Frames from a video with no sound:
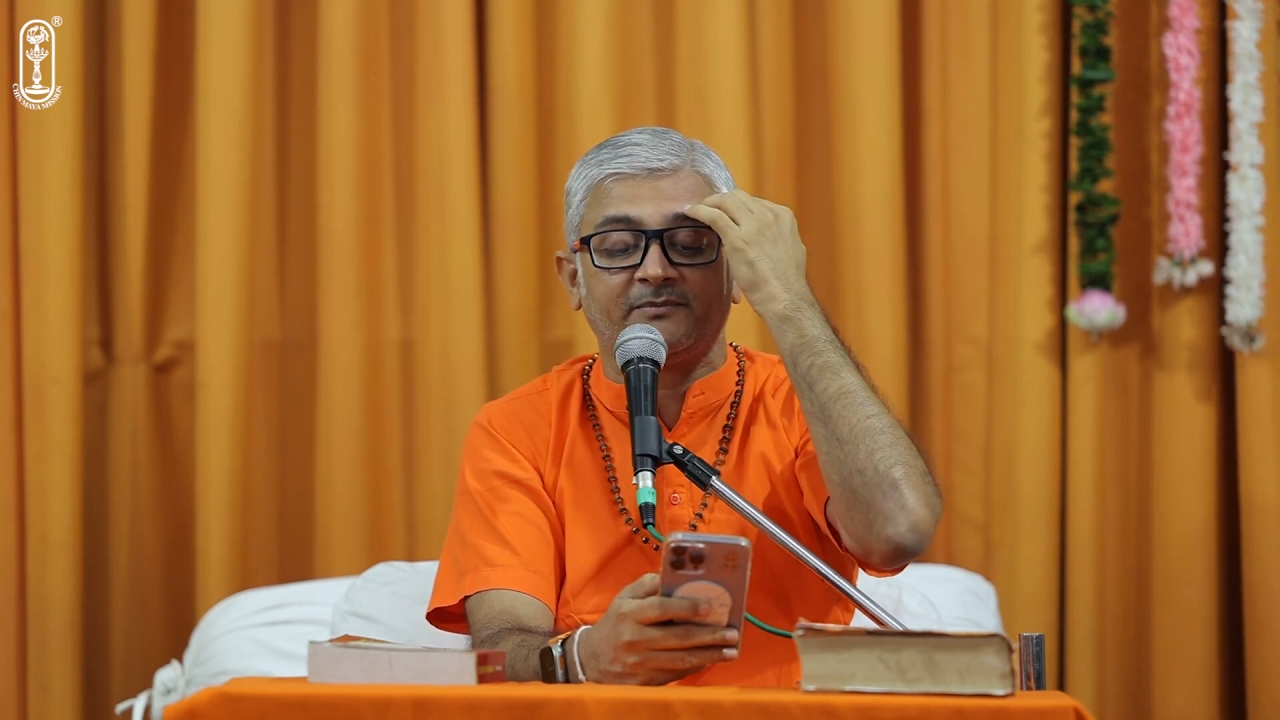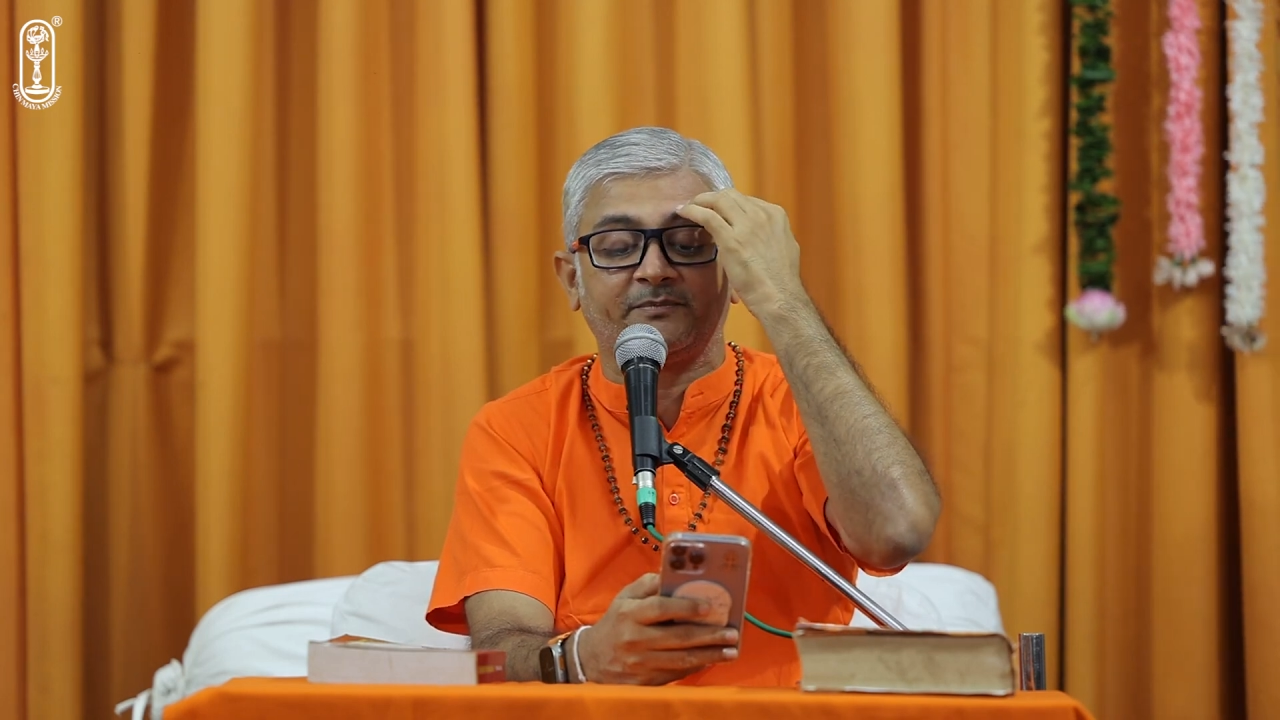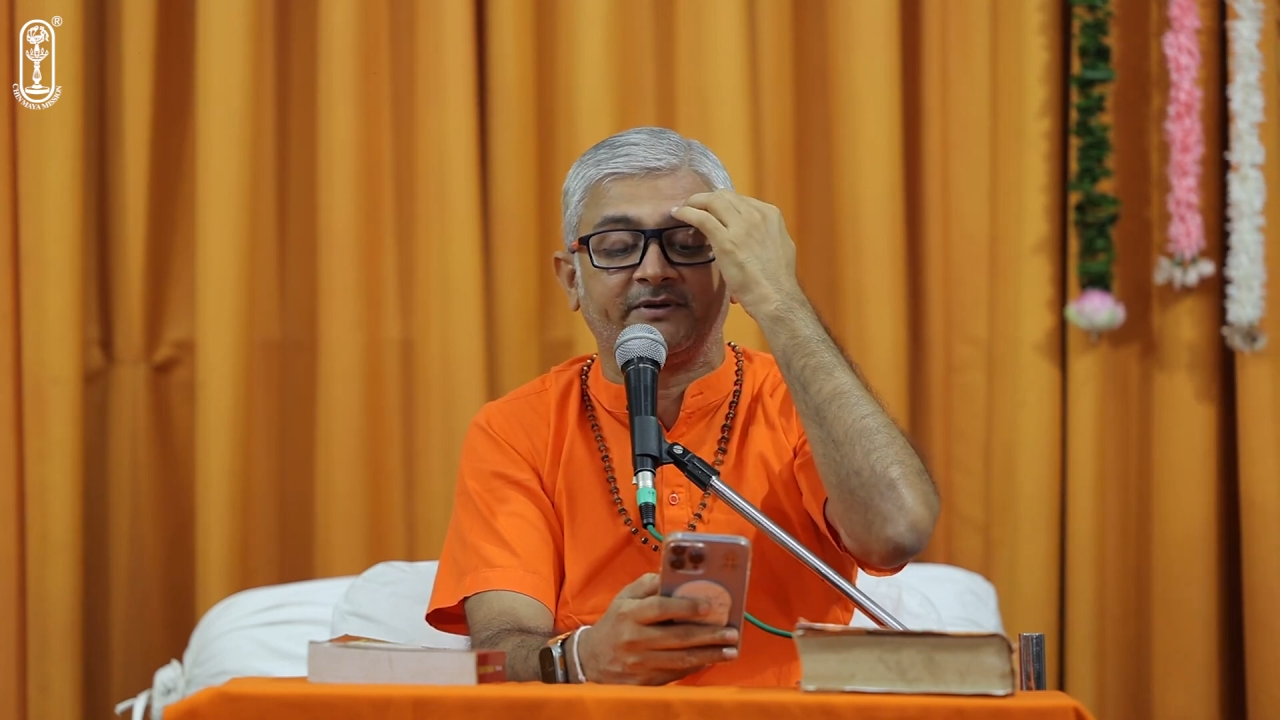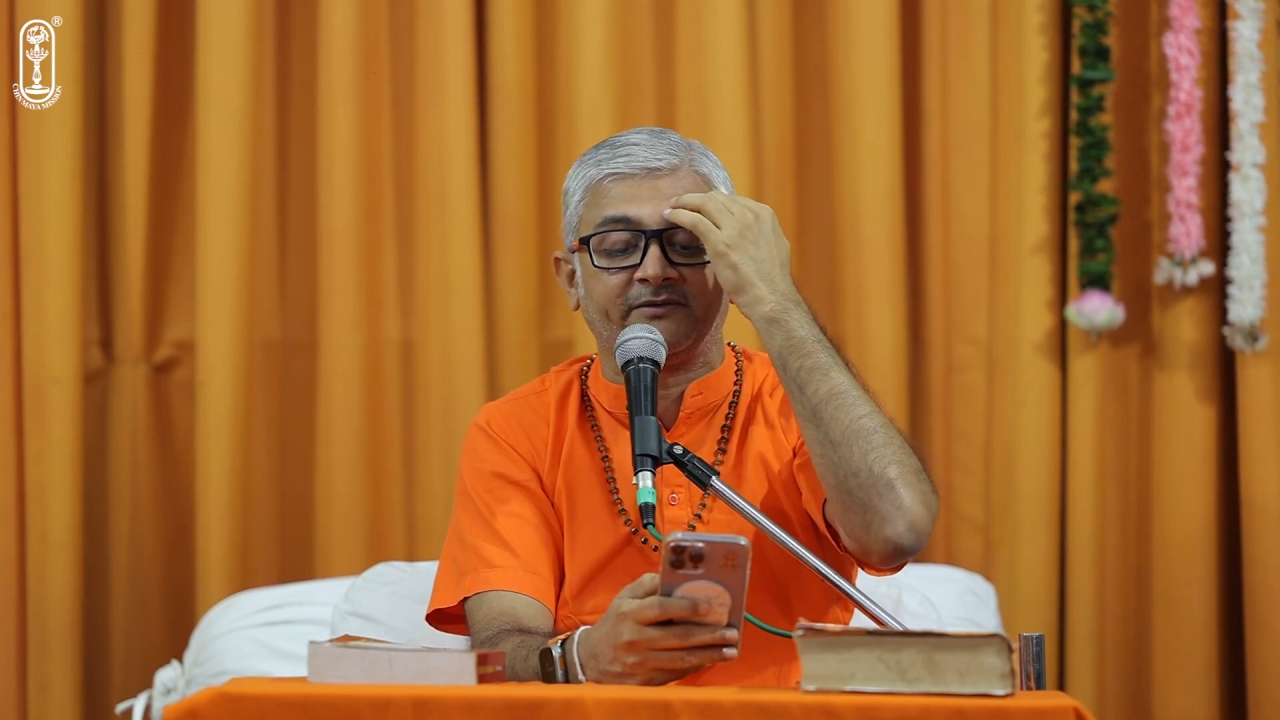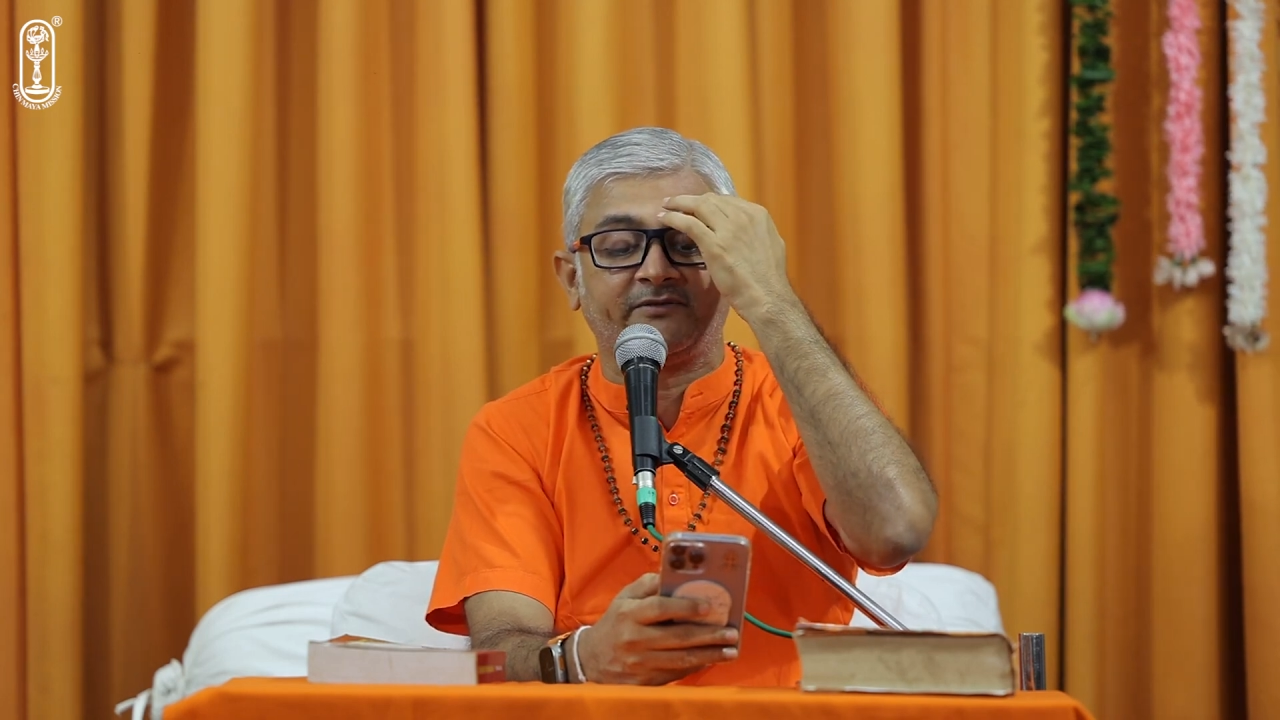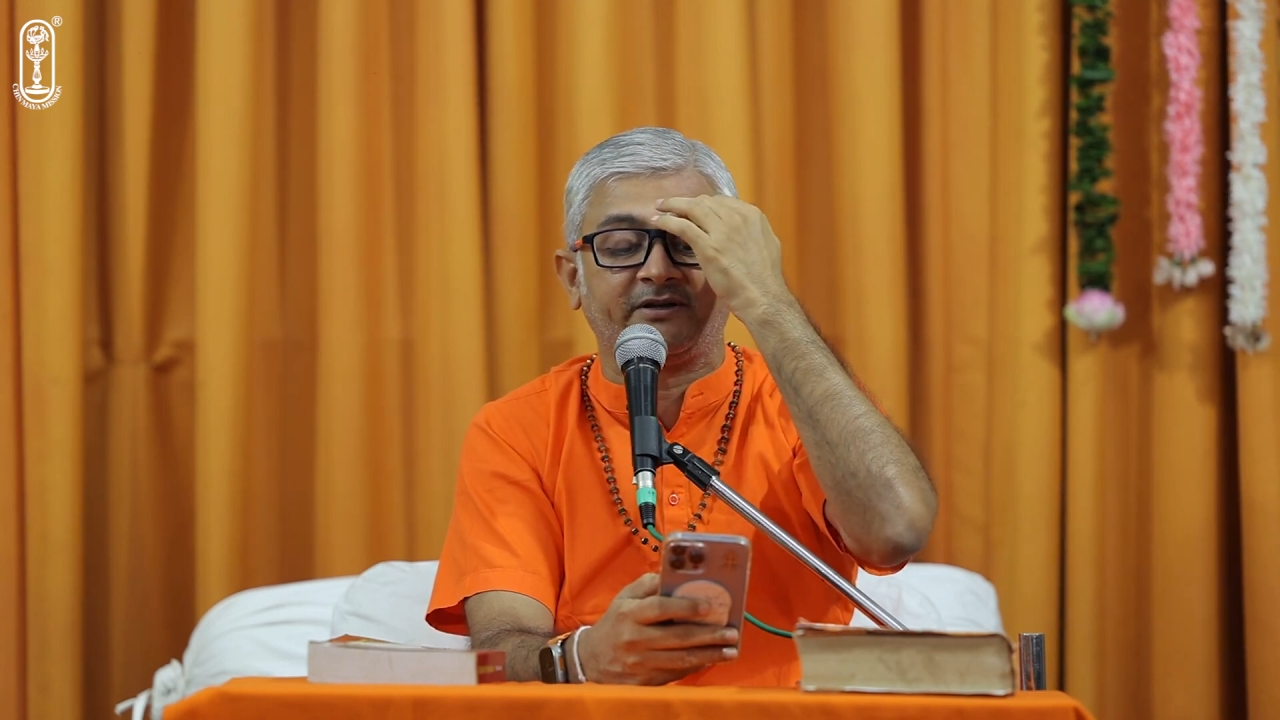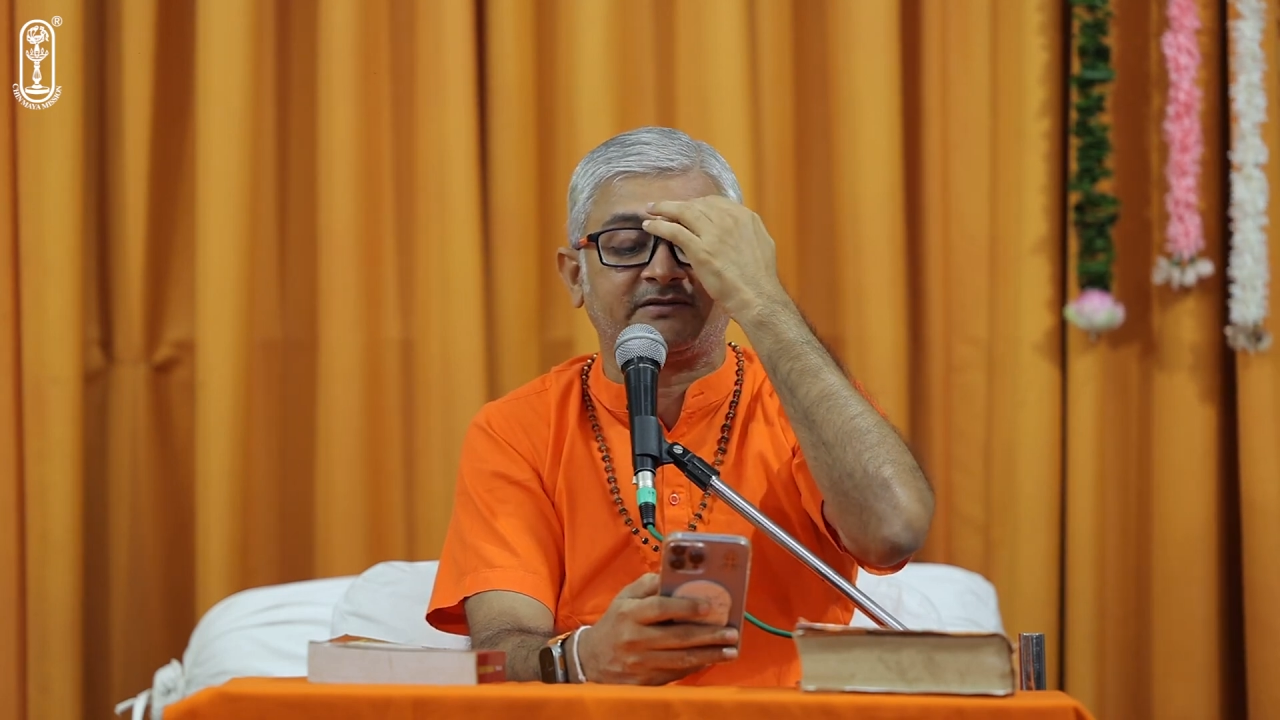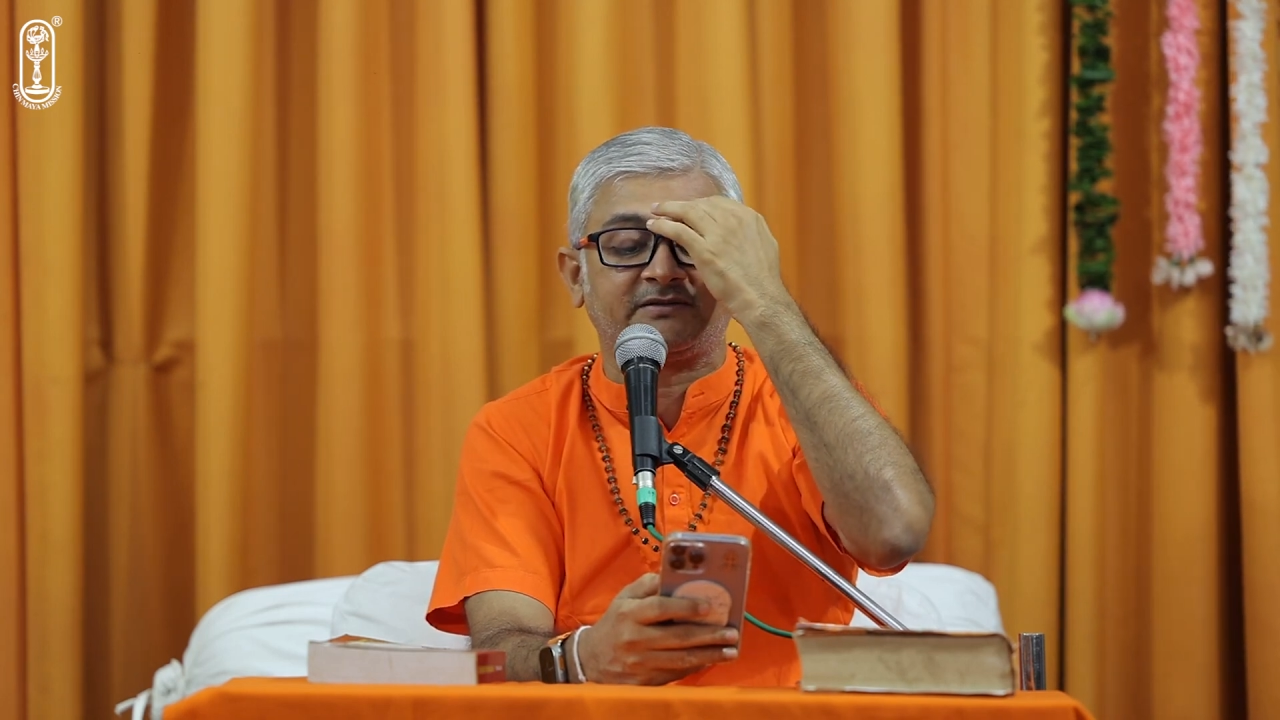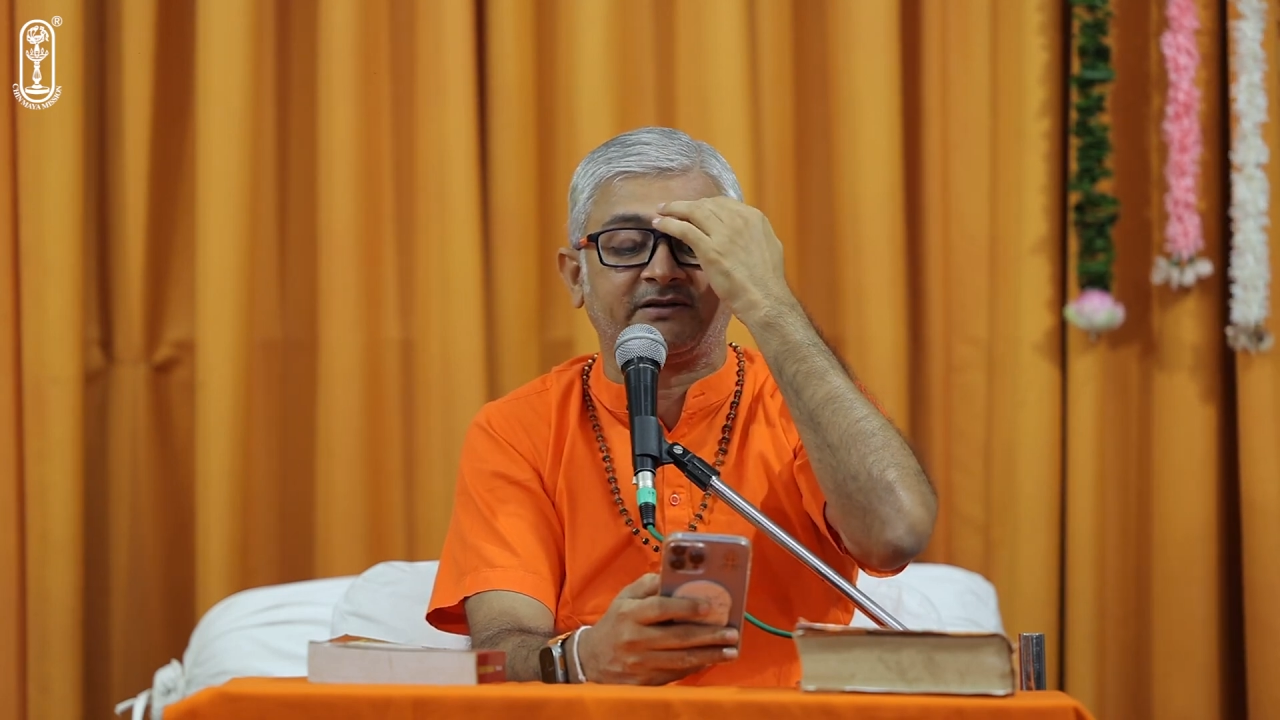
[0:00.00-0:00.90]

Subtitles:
previous